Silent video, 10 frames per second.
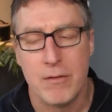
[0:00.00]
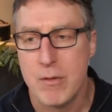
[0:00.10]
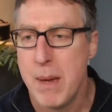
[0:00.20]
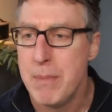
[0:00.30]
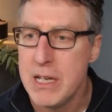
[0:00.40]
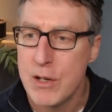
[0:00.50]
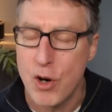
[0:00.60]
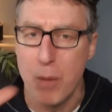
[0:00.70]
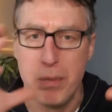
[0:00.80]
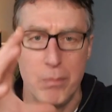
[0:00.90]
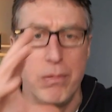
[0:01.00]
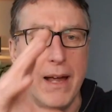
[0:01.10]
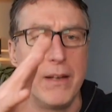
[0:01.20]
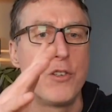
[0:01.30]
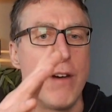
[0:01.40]
Remember, your corporate
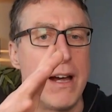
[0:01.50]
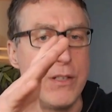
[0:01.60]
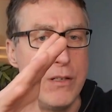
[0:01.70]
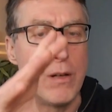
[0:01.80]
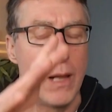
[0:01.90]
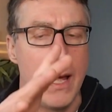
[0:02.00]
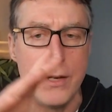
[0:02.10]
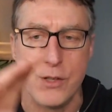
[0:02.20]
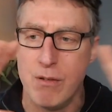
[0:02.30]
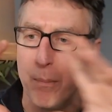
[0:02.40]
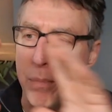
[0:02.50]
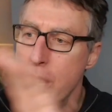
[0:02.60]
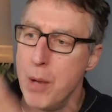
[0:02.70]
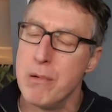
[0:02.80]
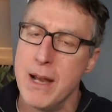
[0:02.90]
brand attracts new clients, your
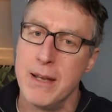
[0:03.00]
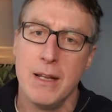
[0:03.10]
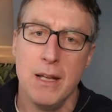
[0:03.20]
employer brand